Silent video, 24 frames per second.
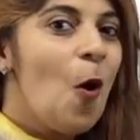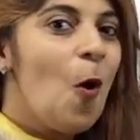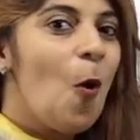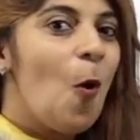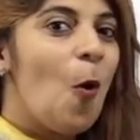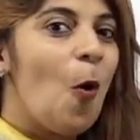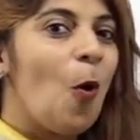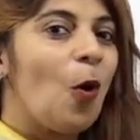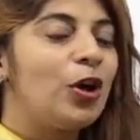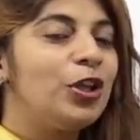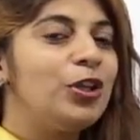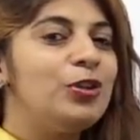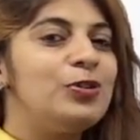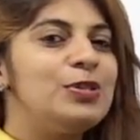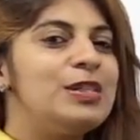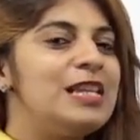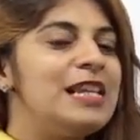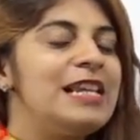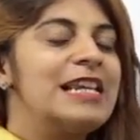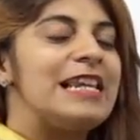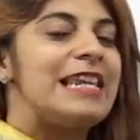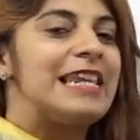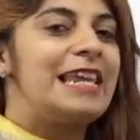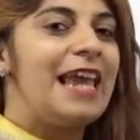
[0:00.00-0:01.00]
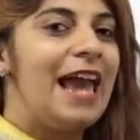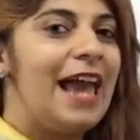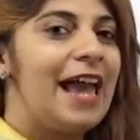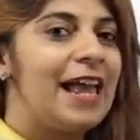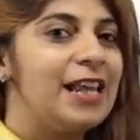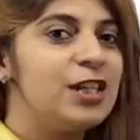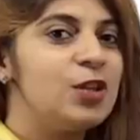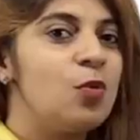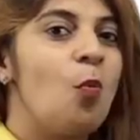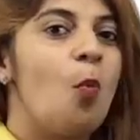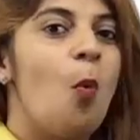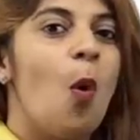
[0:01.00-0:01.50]
or you didn't
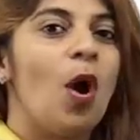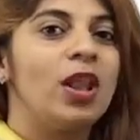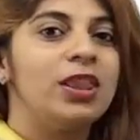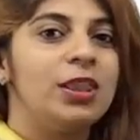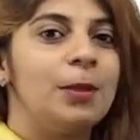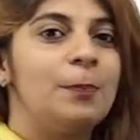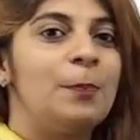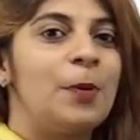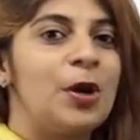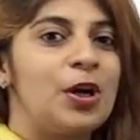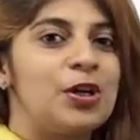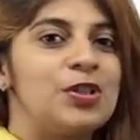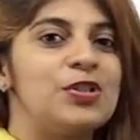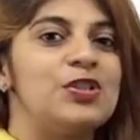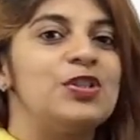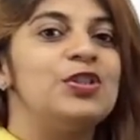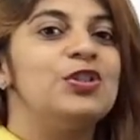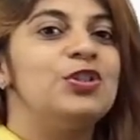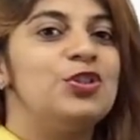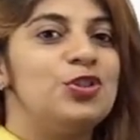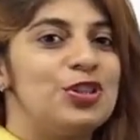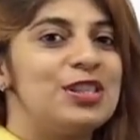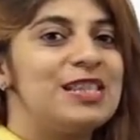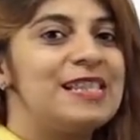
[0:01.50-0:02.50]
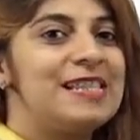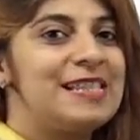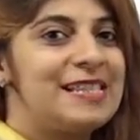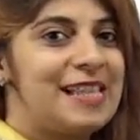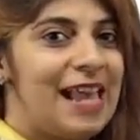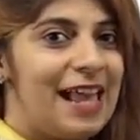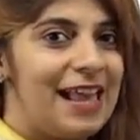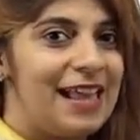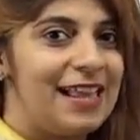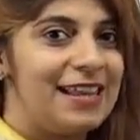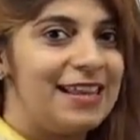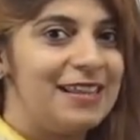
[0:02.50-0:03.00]
get what the person just
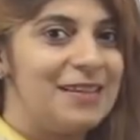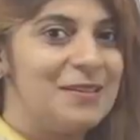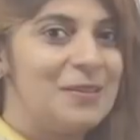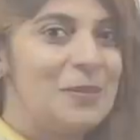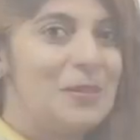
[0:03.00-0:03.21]
said.